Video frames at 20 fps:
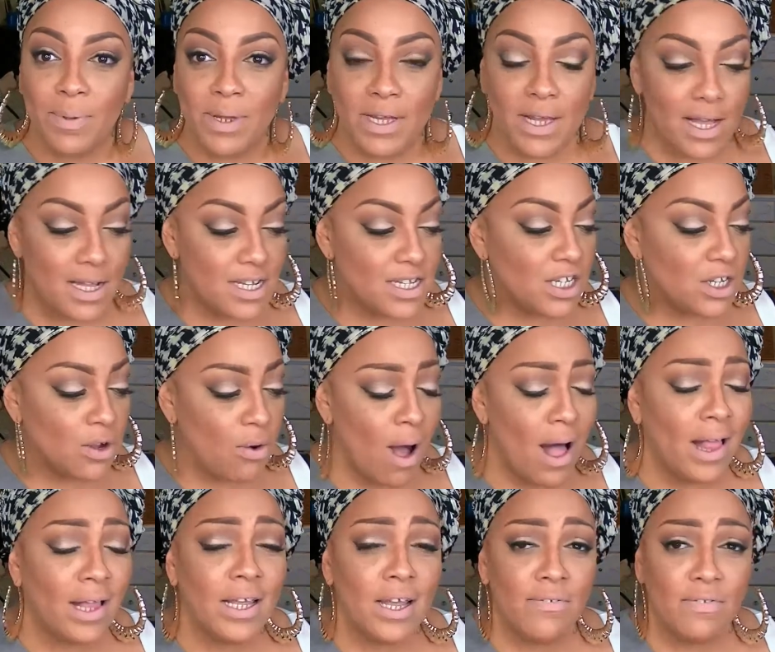because the
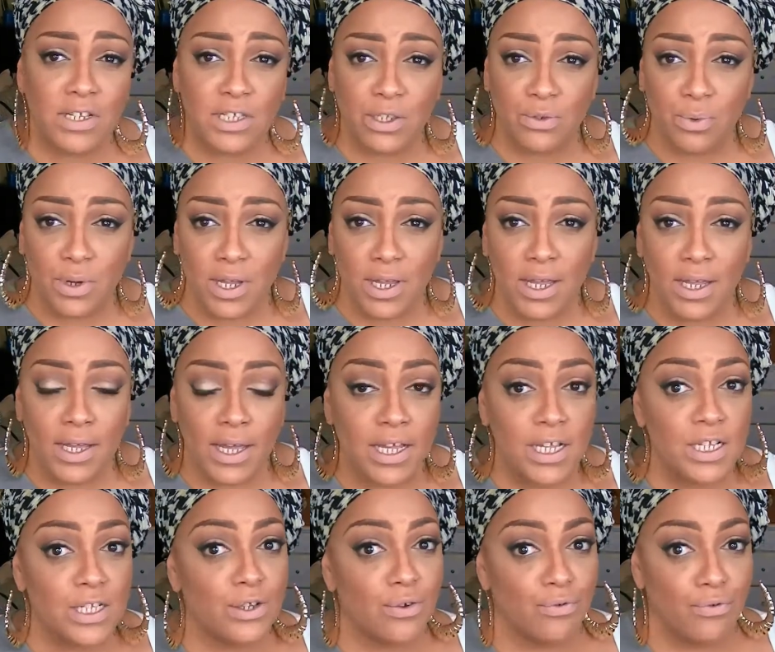quality of this wig
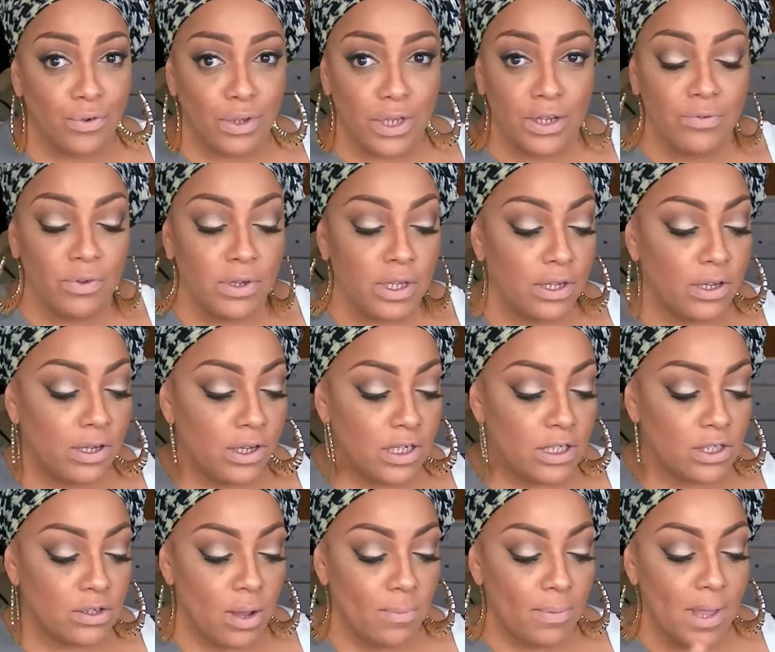is really
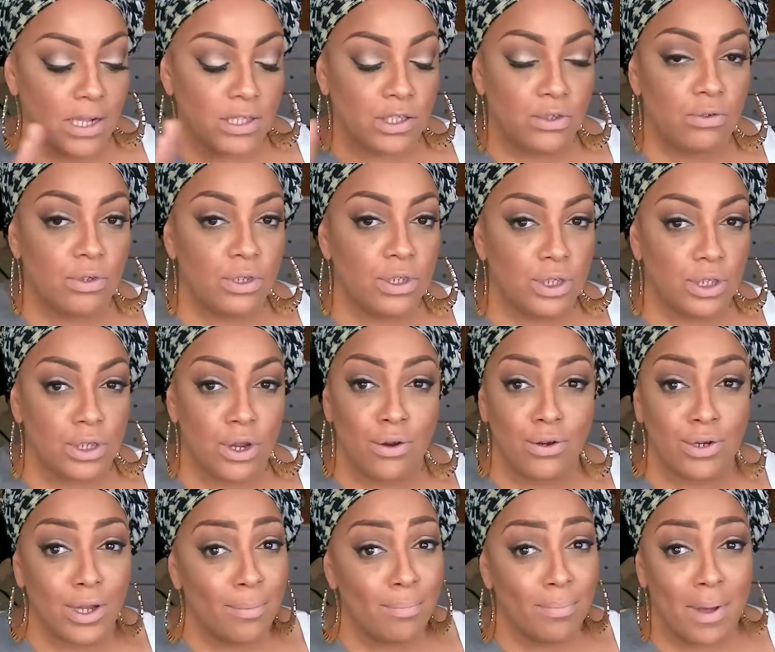good, so I'm not too
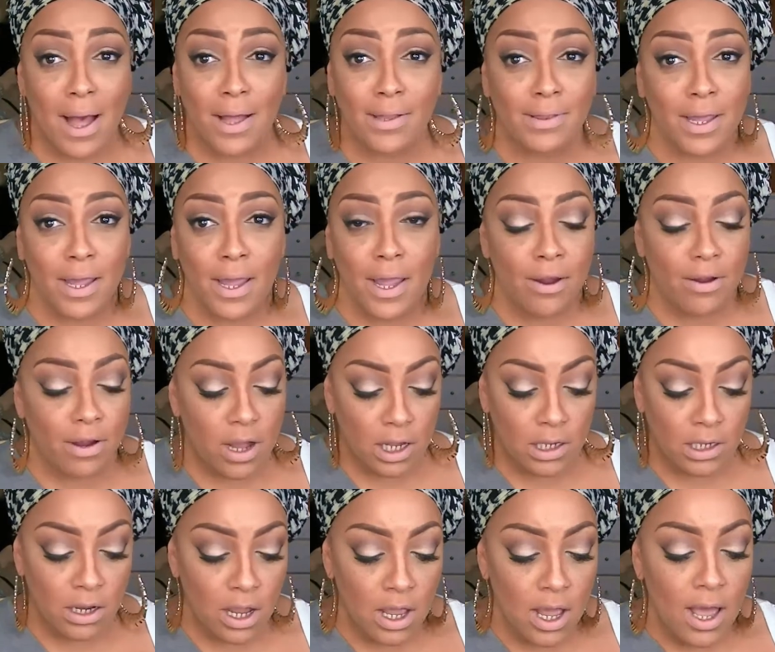concerned about the hair
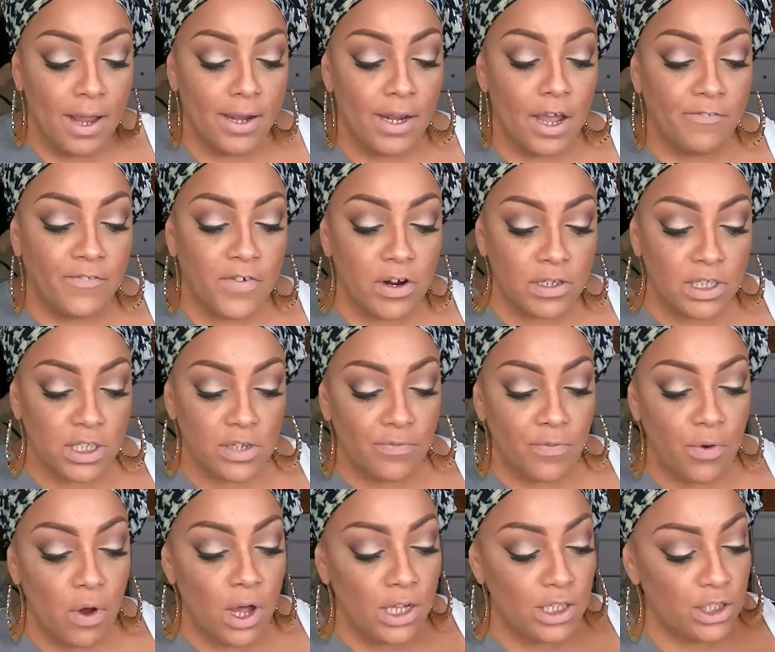color. Now, first
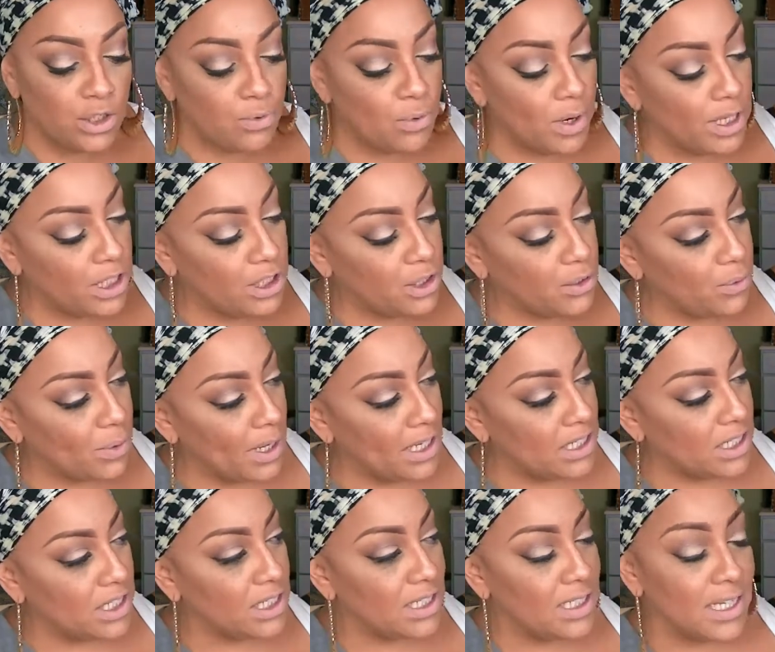of all, it's 22
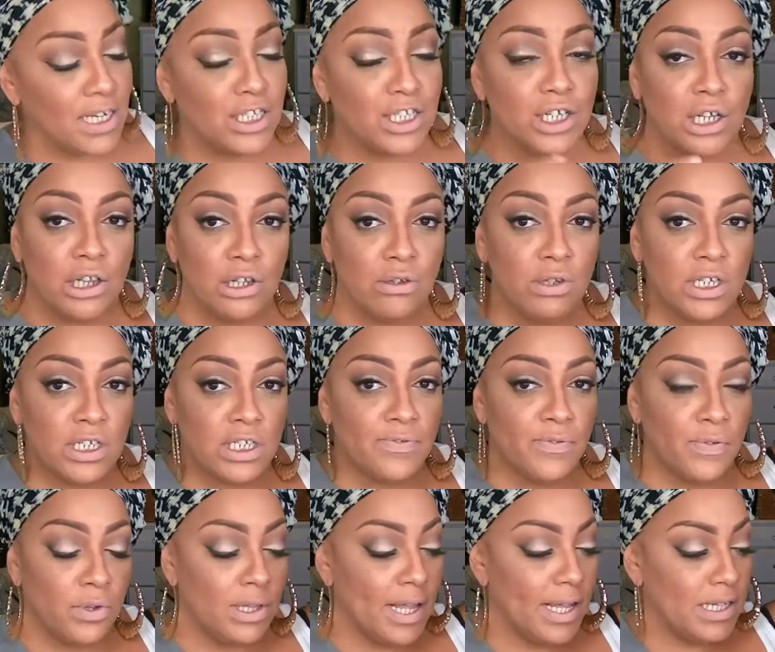inches and it's a glueless
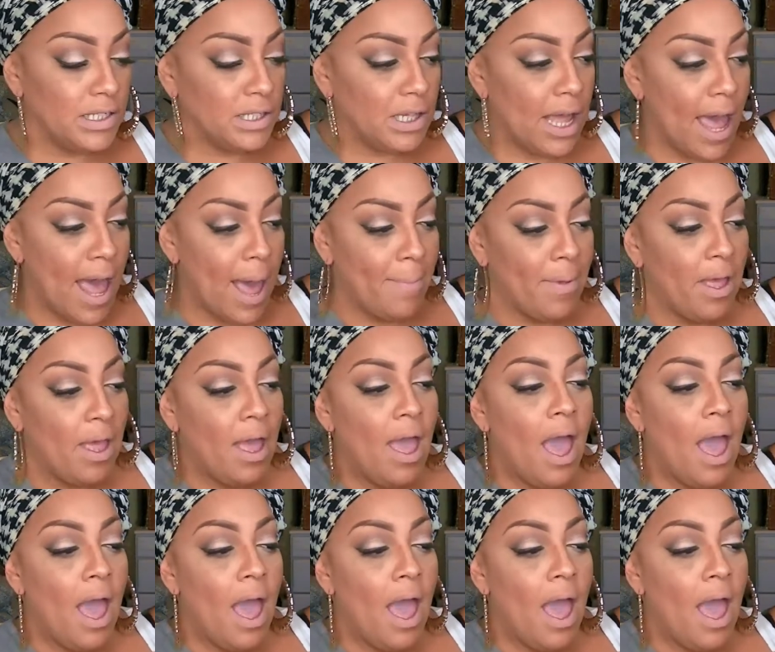full lace cap.